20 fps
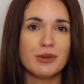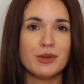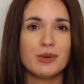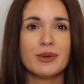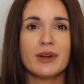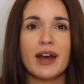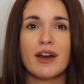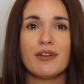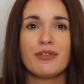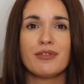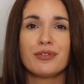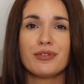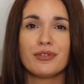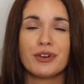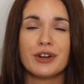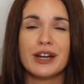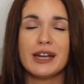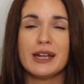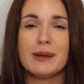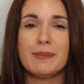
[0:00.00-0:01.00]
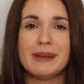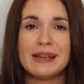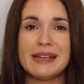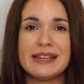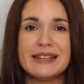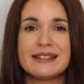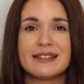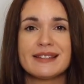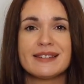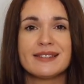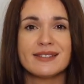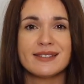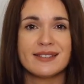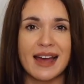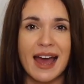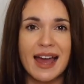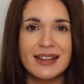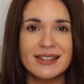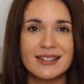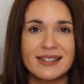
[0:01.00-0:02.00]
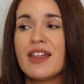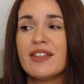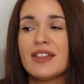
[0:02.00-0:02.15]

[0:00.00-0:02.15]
You get a 3-piece set.